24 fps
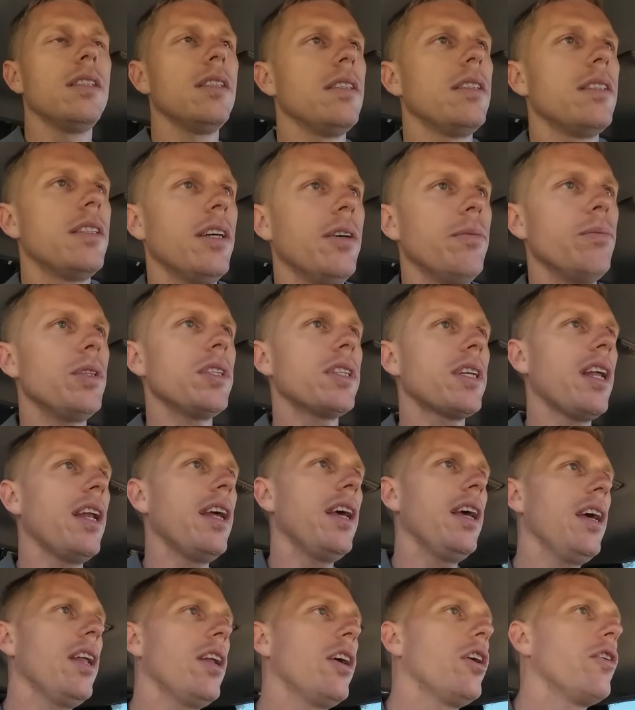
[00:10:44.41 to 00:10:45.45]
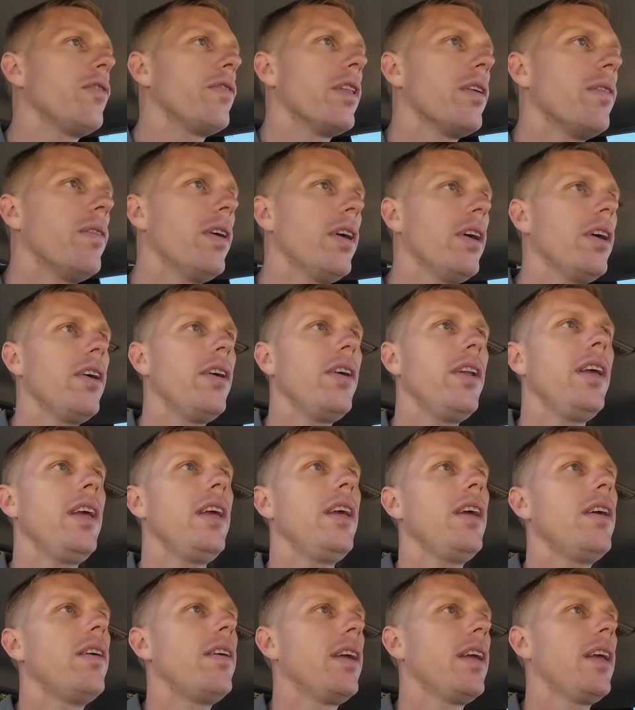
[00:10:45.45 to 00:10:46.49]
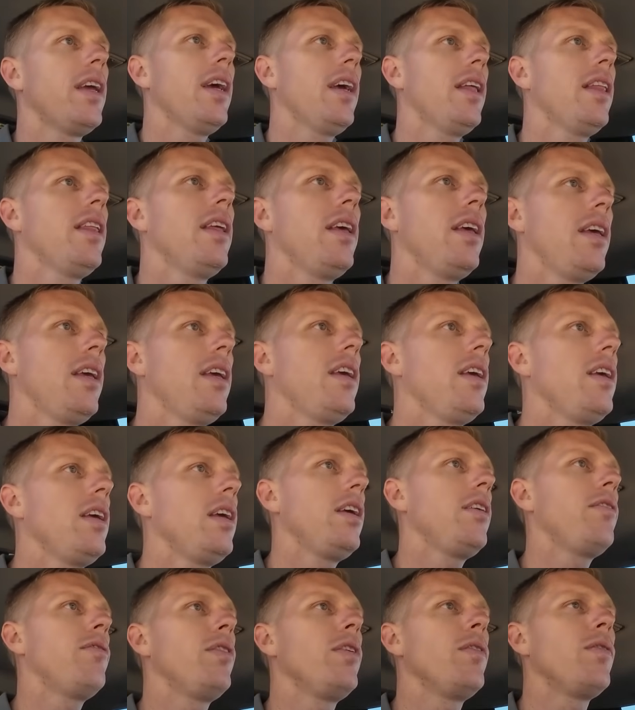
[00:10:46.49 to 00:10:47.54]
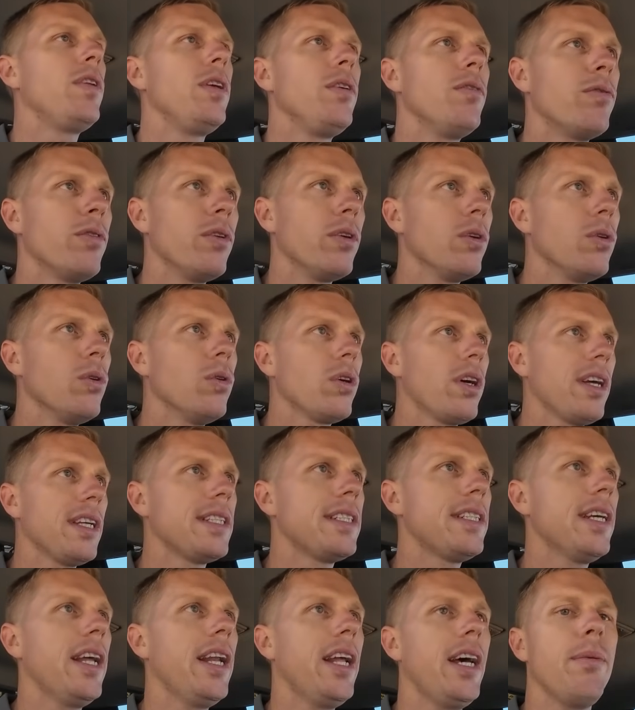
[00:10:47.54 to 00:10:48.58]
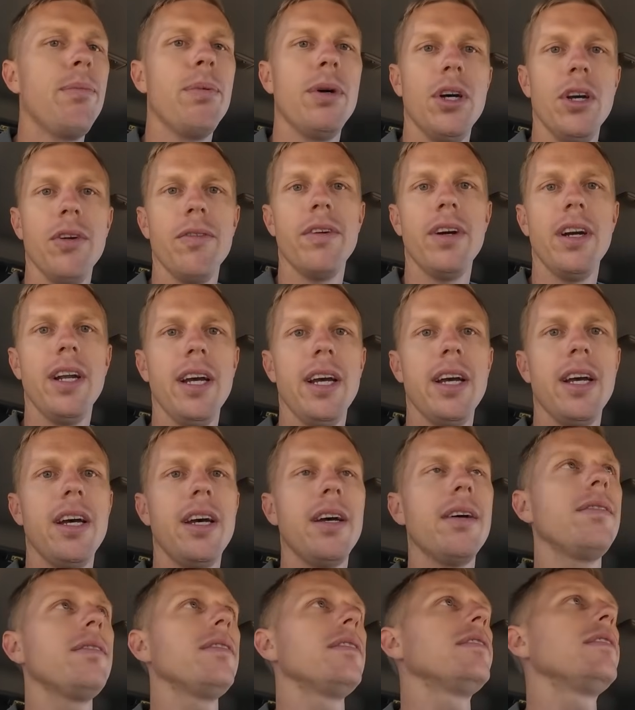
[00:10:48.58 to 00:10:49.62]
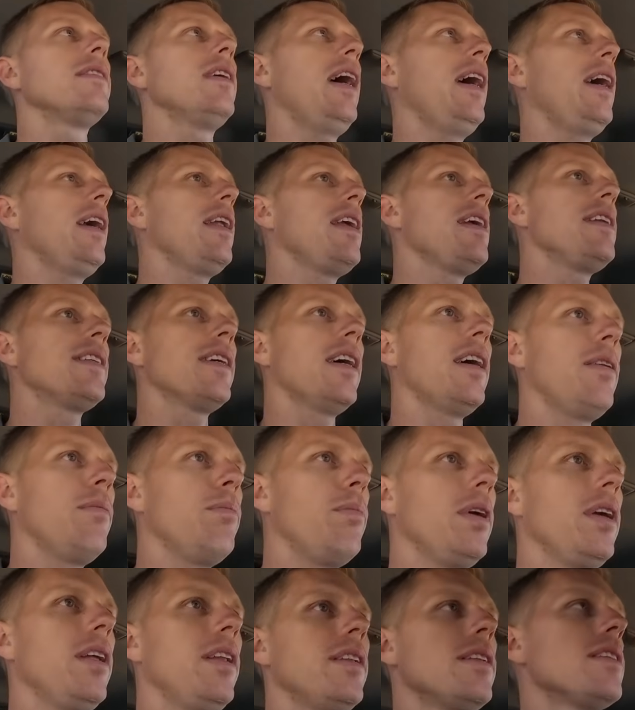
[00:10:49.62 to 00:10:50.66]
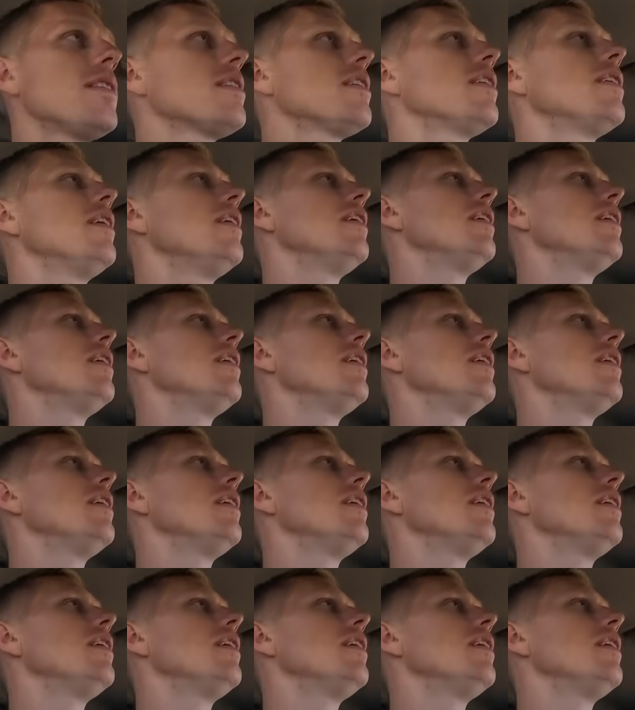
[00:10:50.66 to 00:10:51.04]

So I'm just going to head over the road here and get the 50-foot auger set up over our 80-tonne bins.